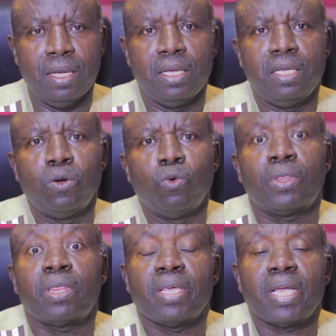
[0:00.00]
He who
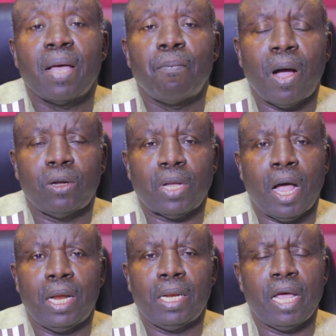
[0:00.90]
think about
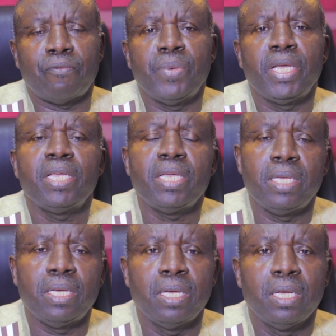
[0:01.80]
our life, may
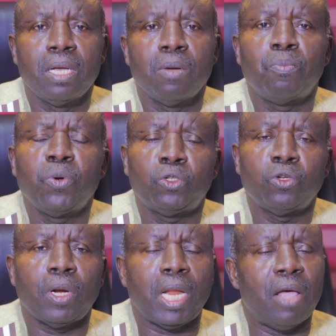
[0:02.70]
he put
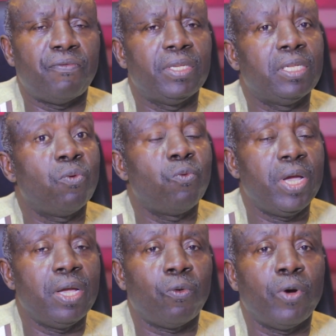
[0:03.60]
your life in a
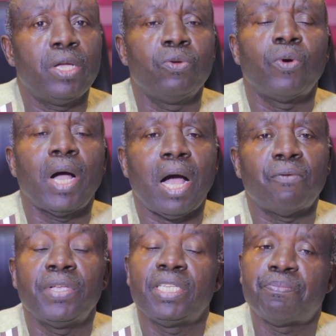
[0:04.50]
way where you have
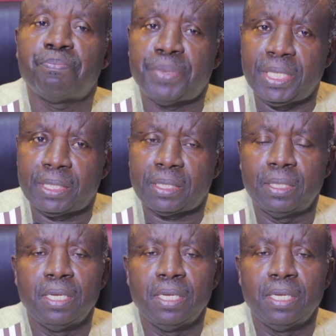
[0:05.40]
his peace.